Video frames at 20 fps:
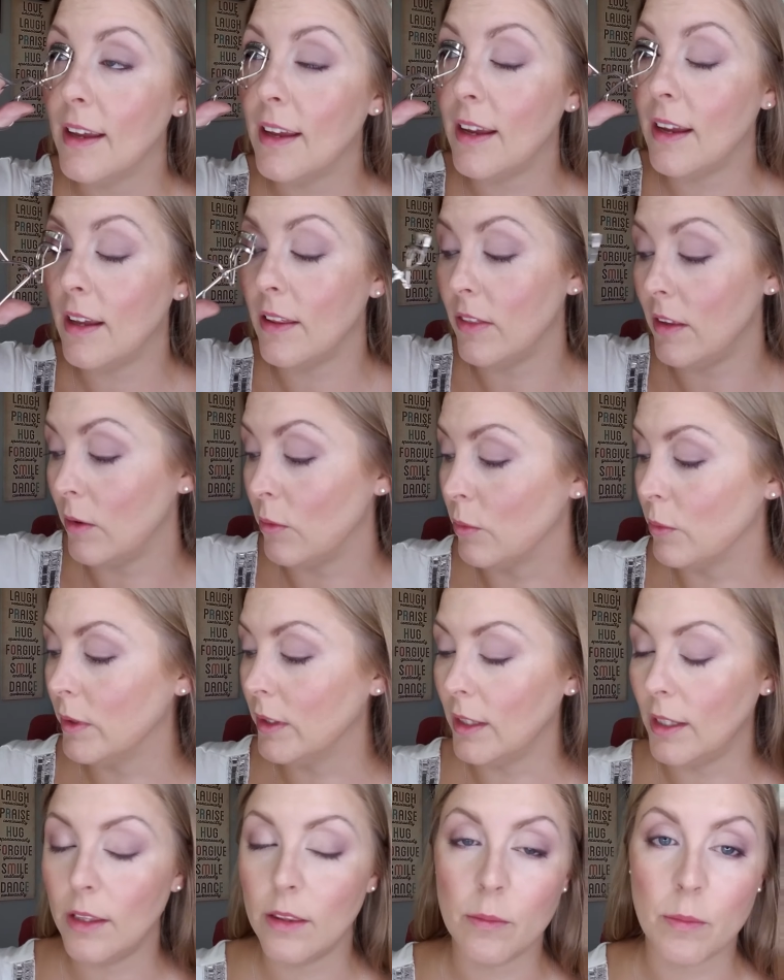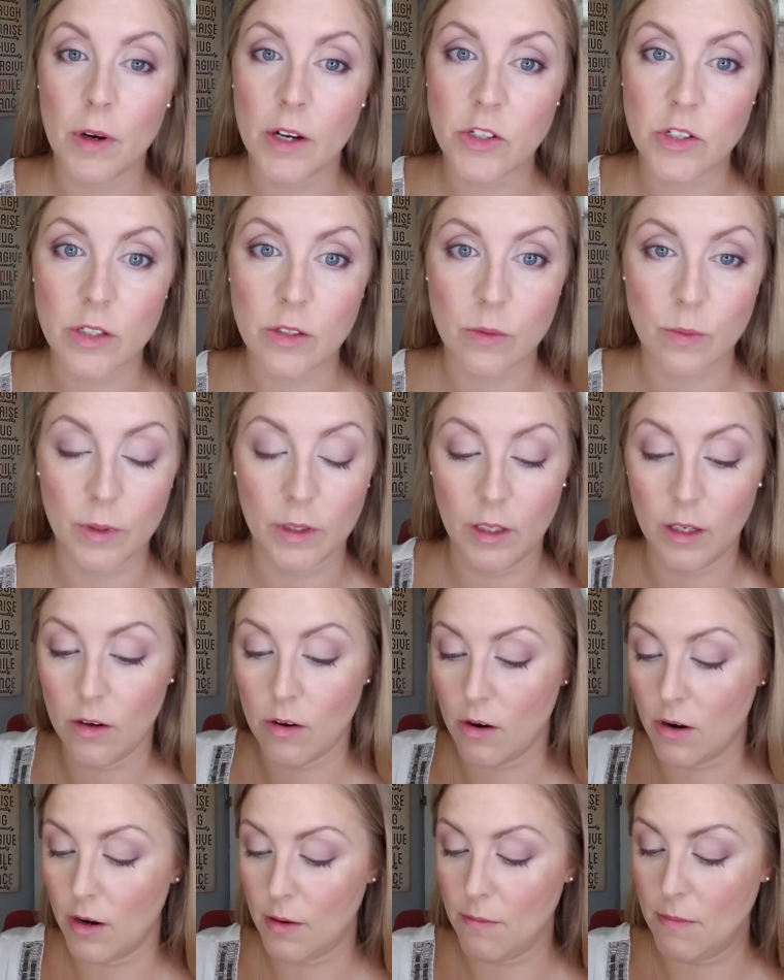And the brushes really
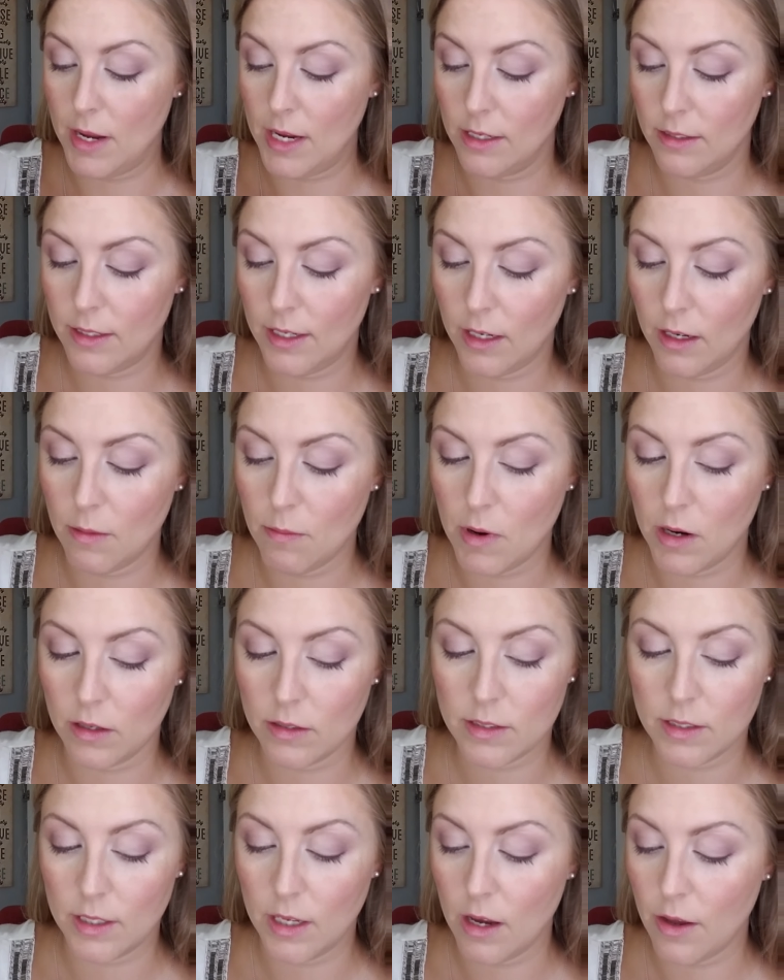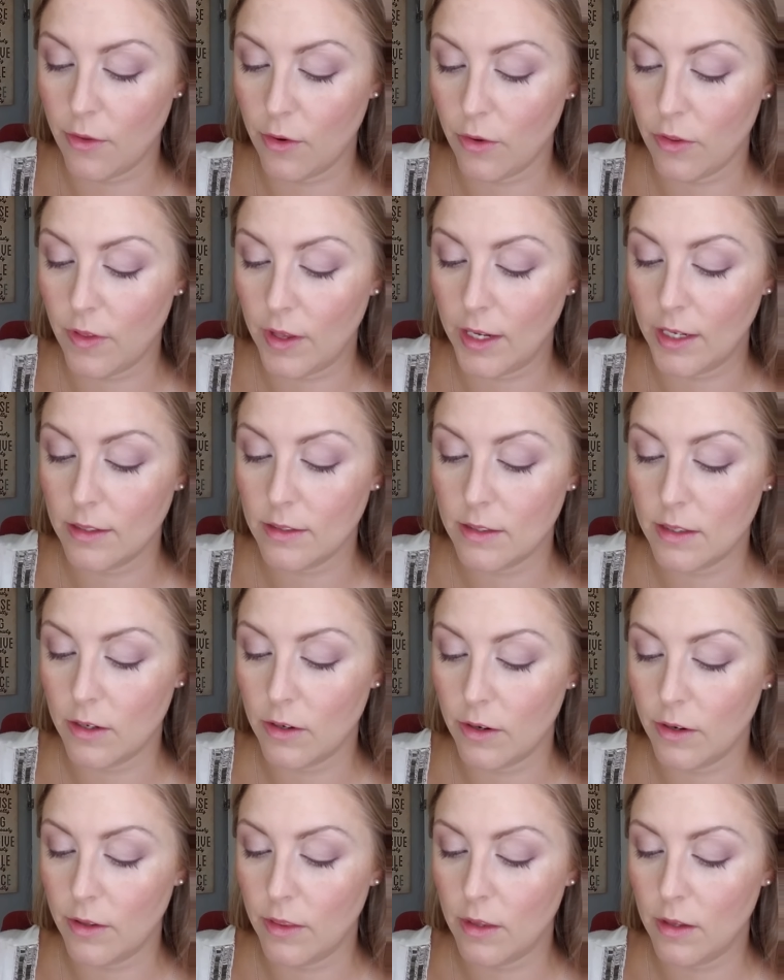are amazing amongst the other things that are
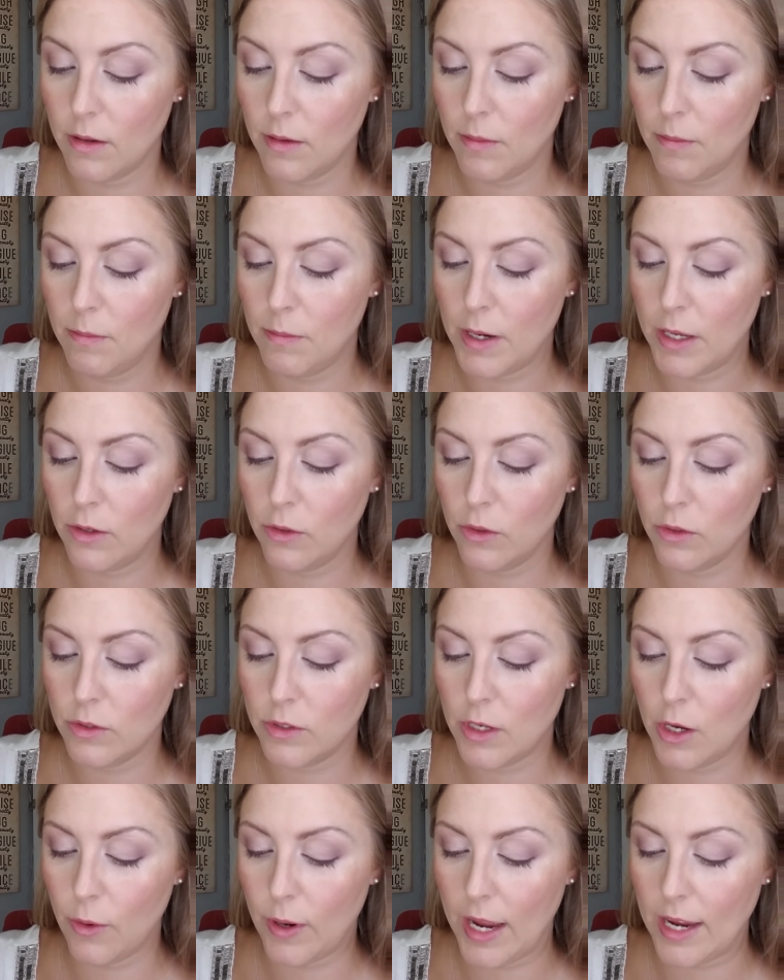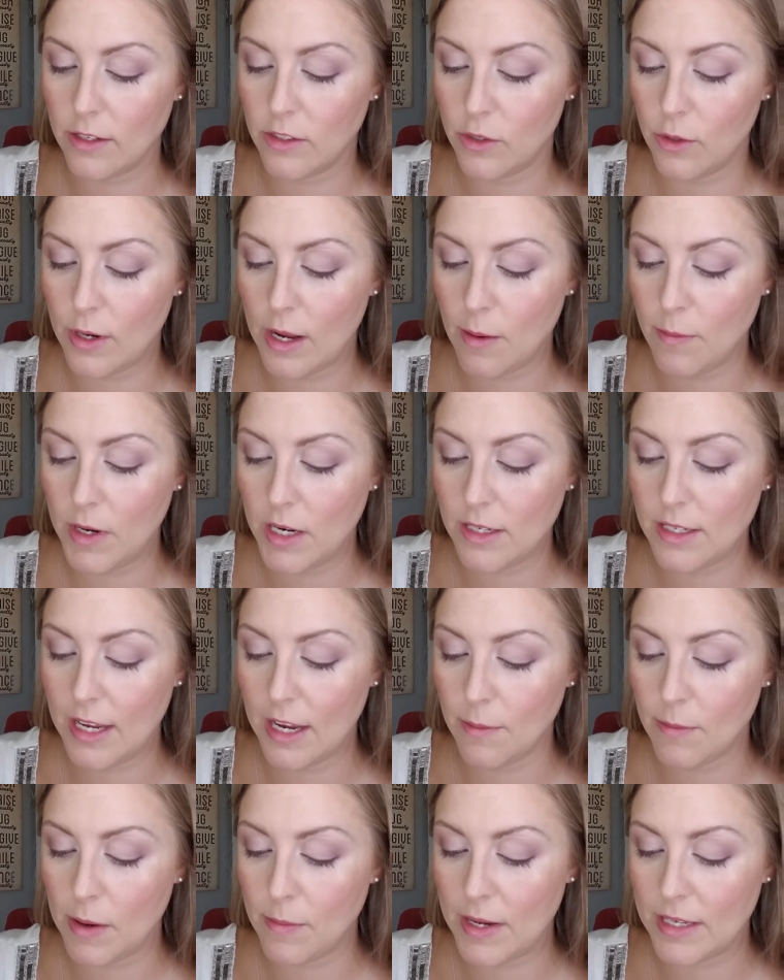in the bundles. Okay, so now I'm going to
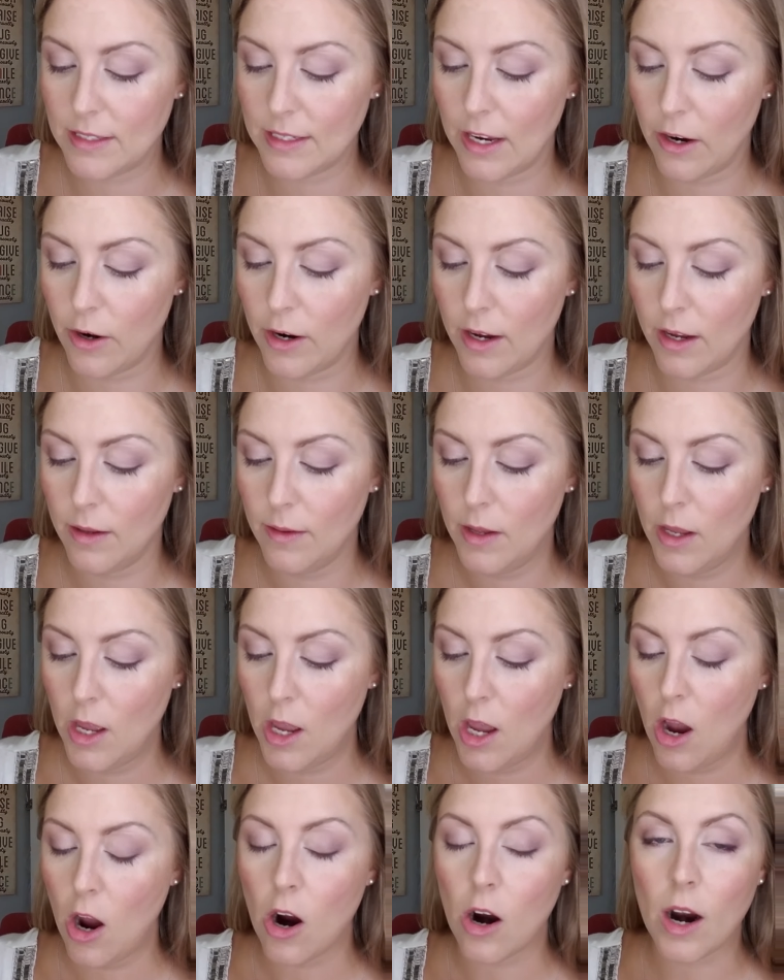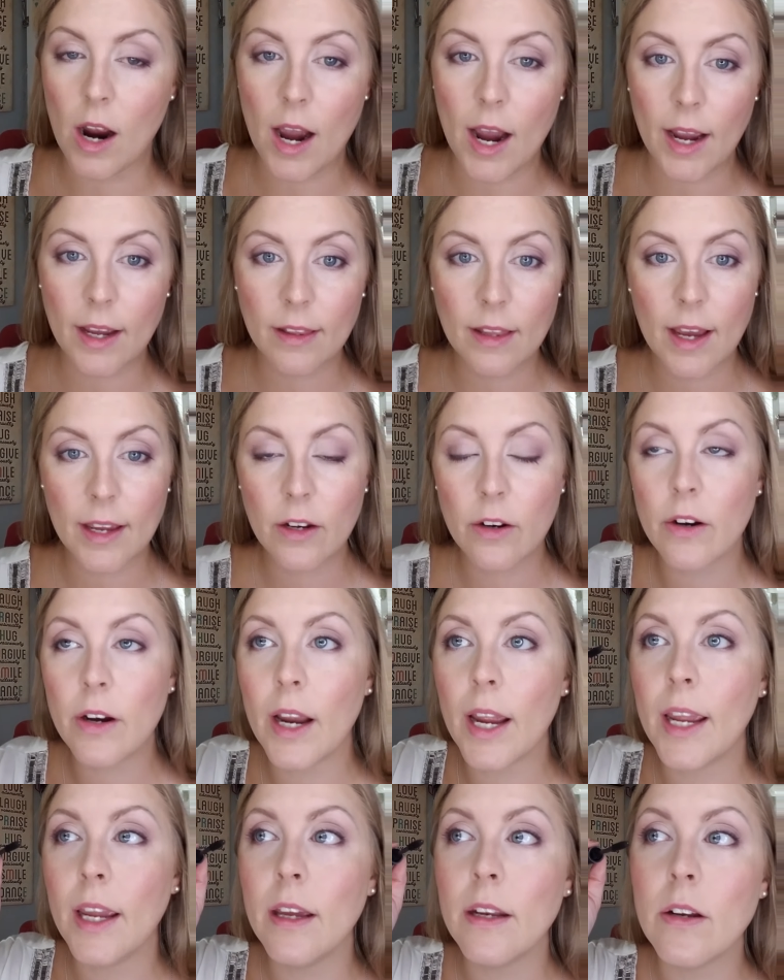take my mascara. Our eyeliner
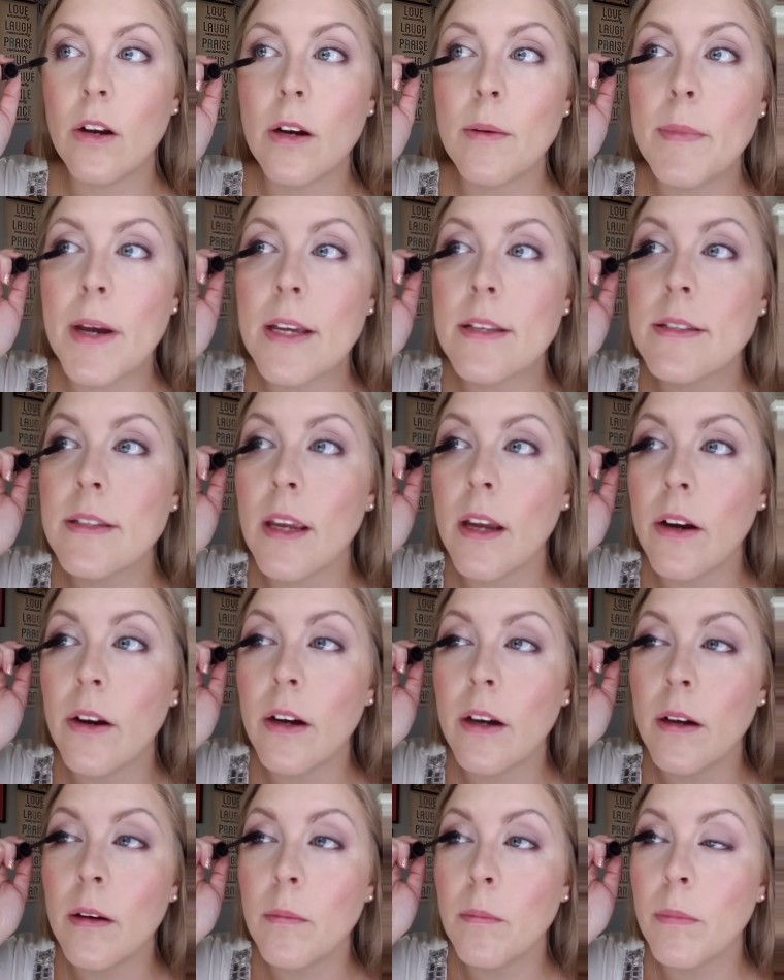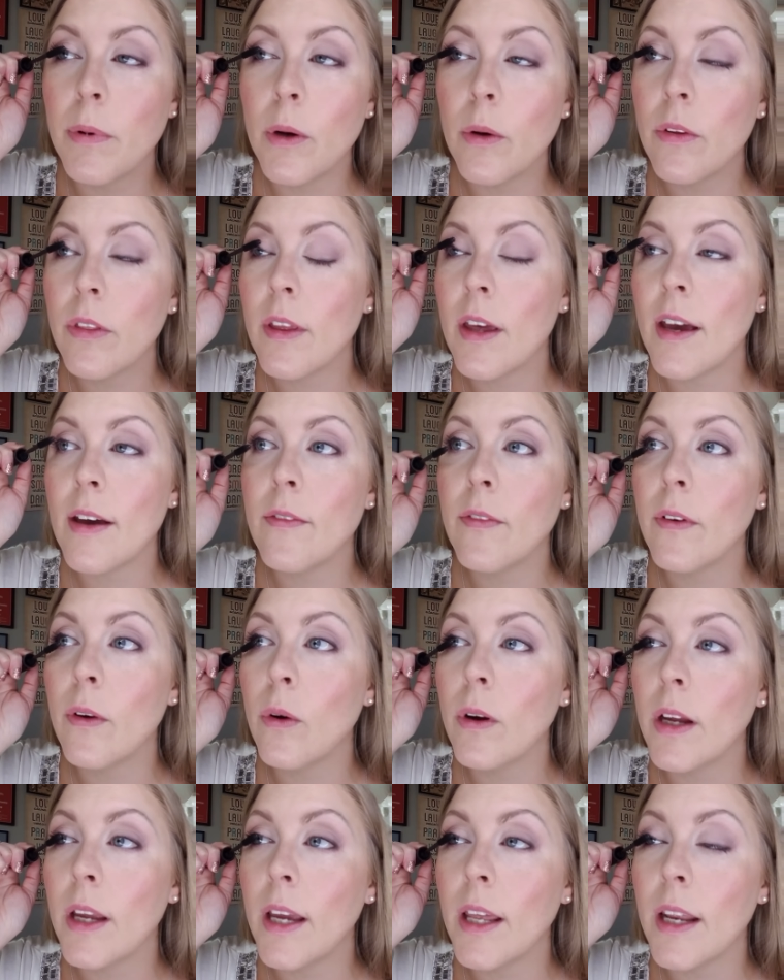and our mascara both have
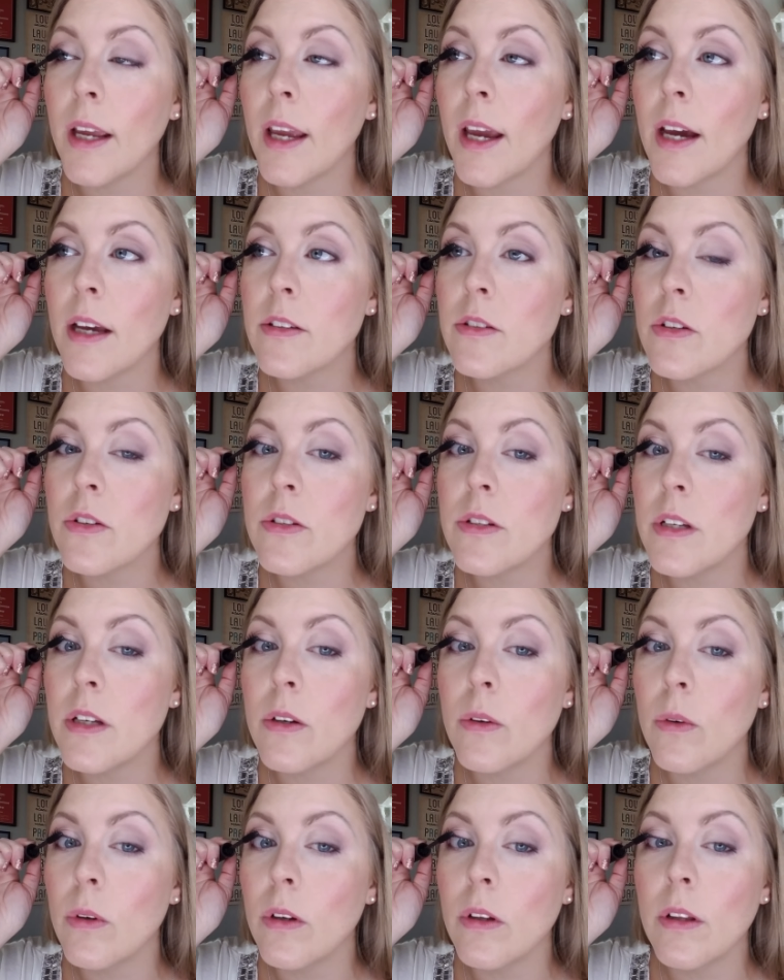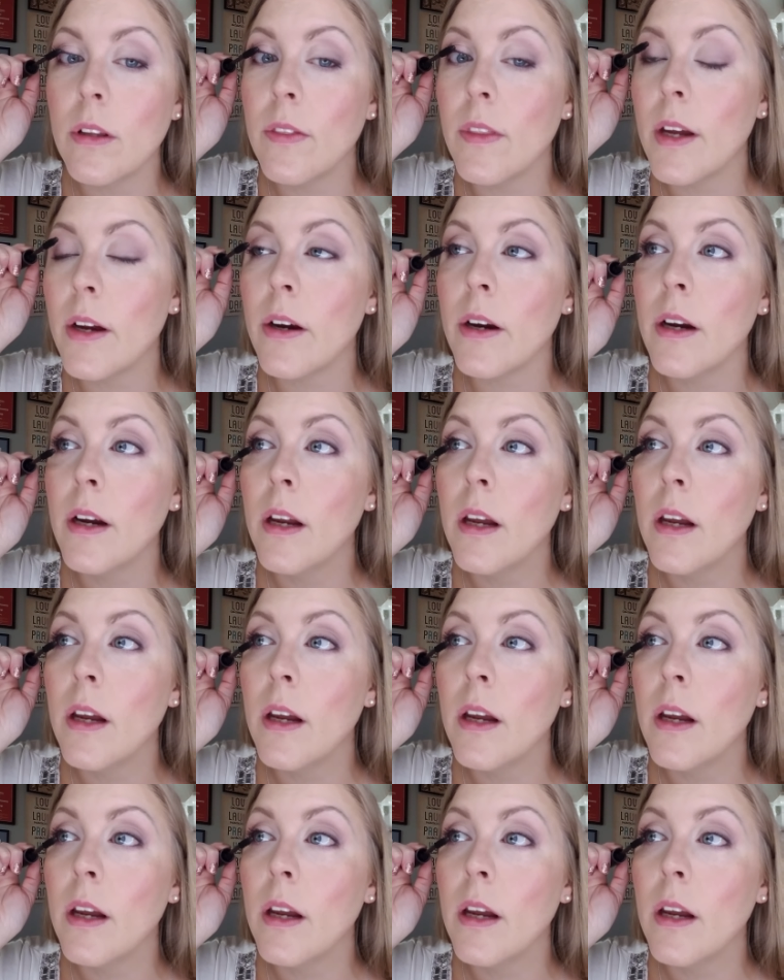organic castor seed oil in there.